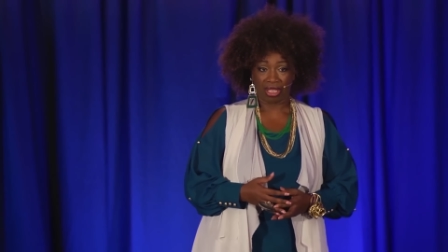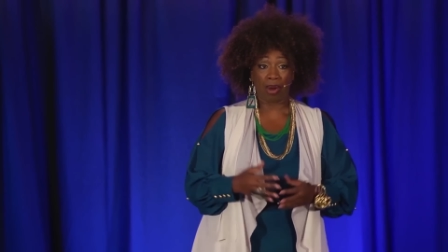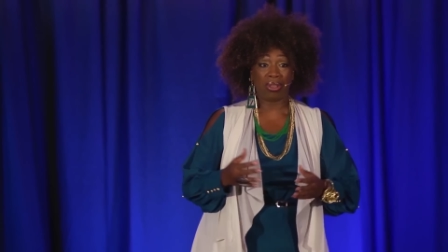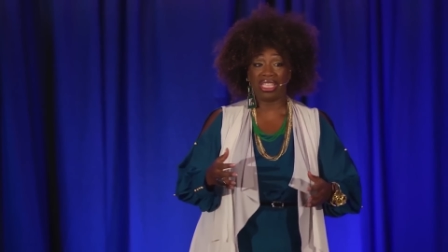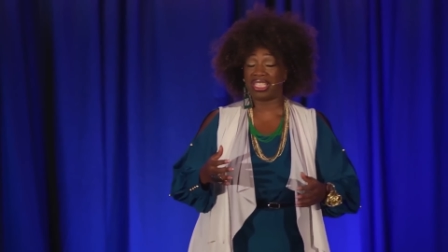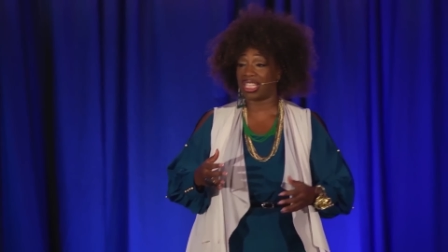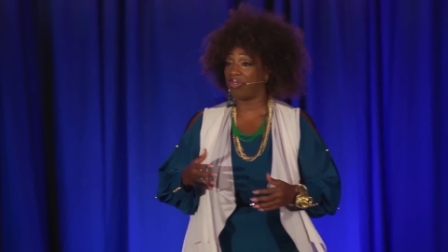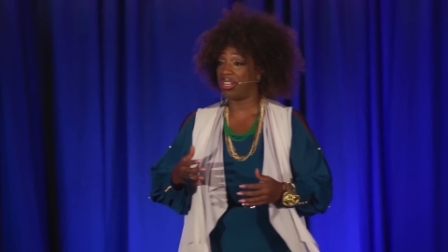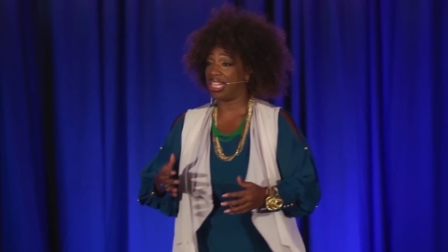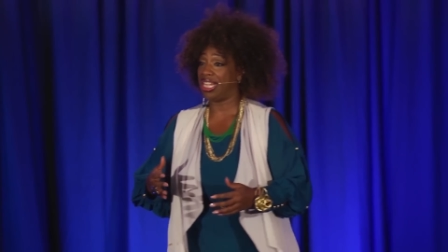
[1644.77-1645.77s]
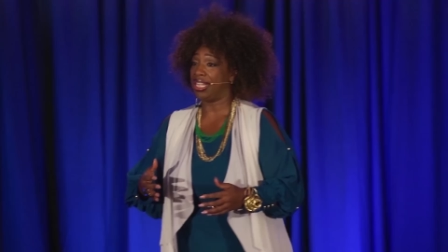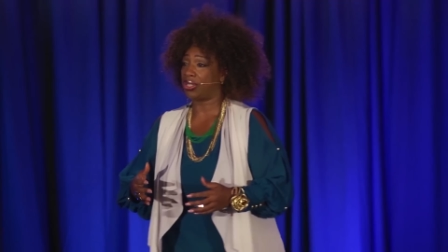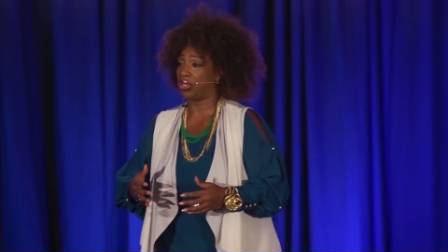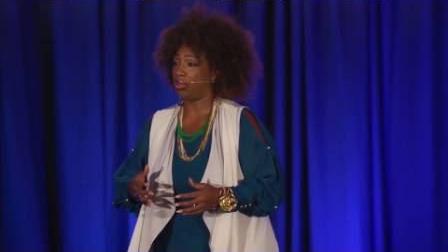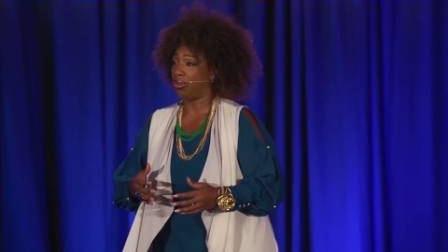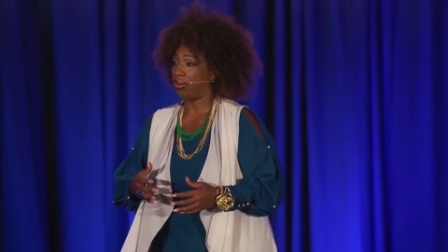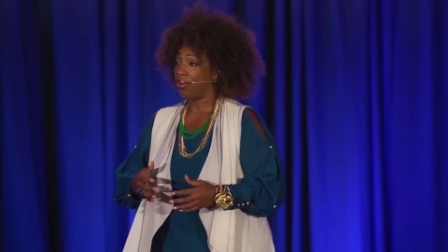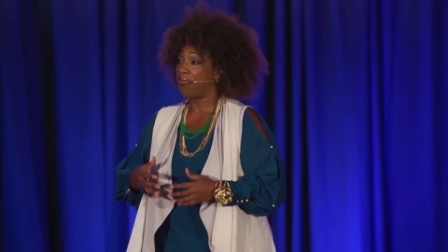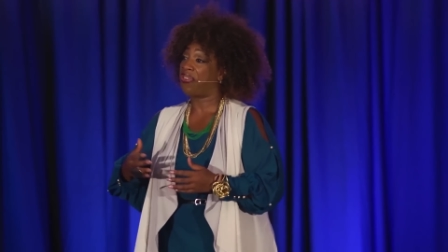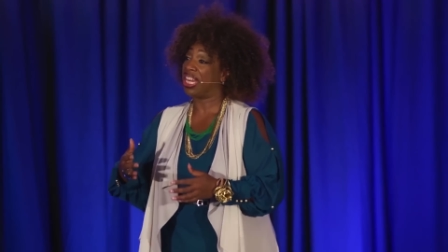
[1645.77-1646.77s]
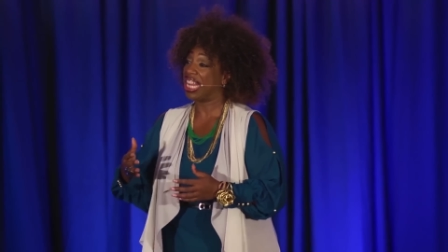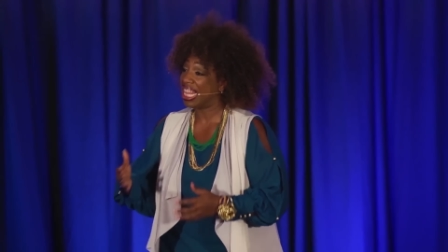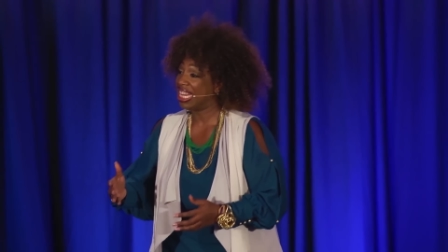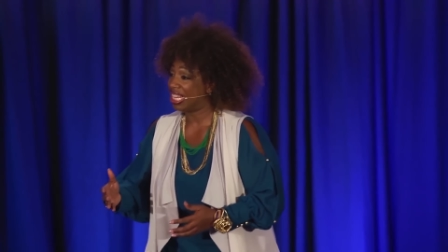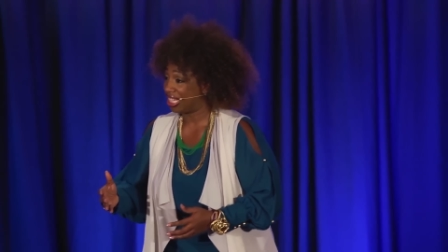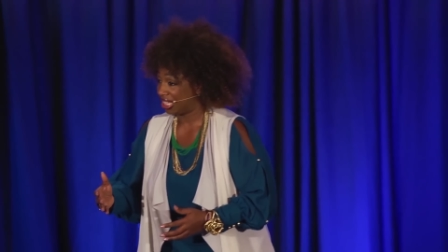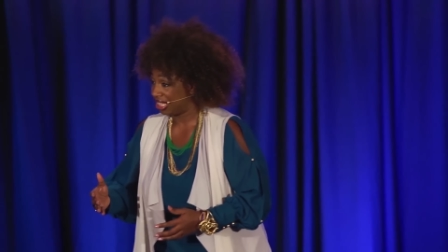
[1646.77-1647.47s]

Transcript: I released every need to fit in.